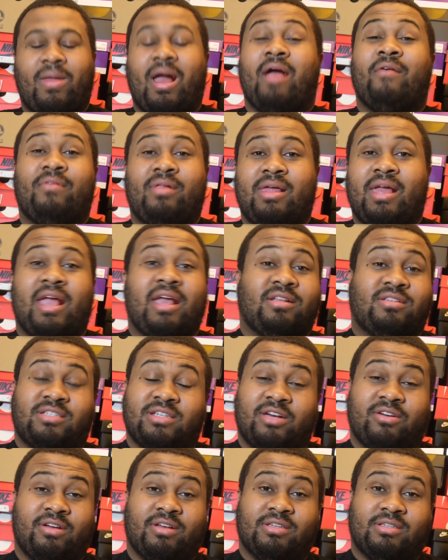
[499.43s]
I really hate
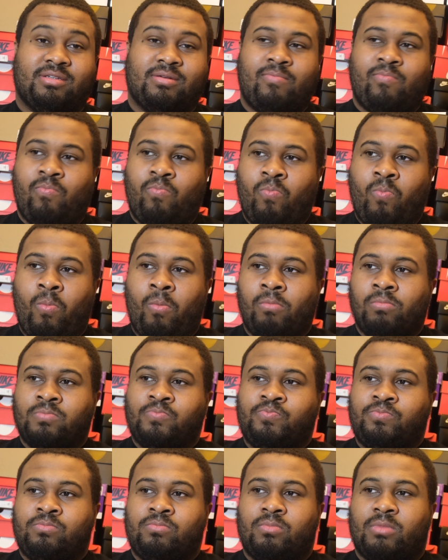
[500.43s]
cherries,
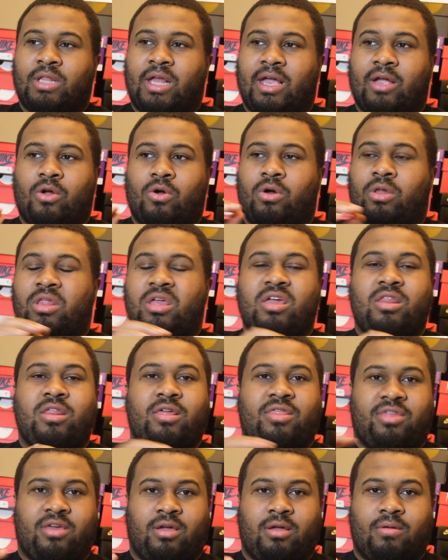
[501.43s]
like on
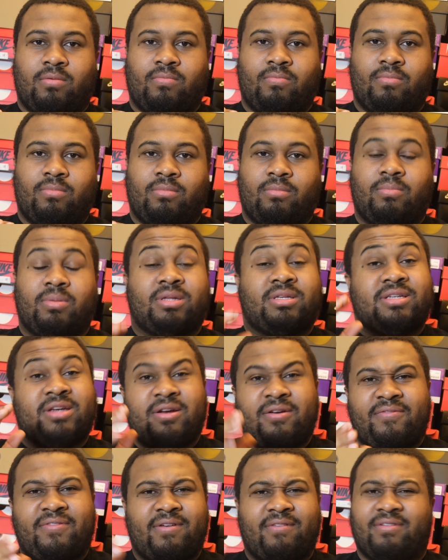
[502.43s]
anything, but
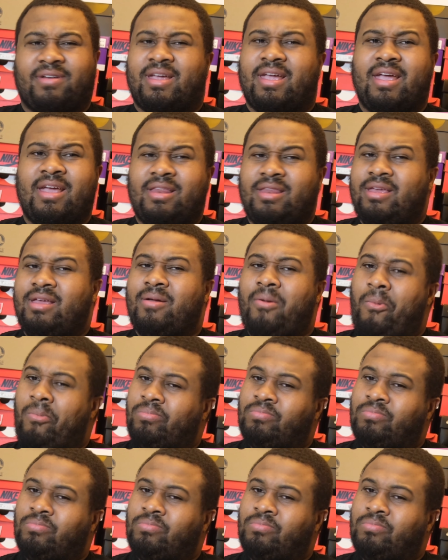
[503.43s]
cherry flavored candy,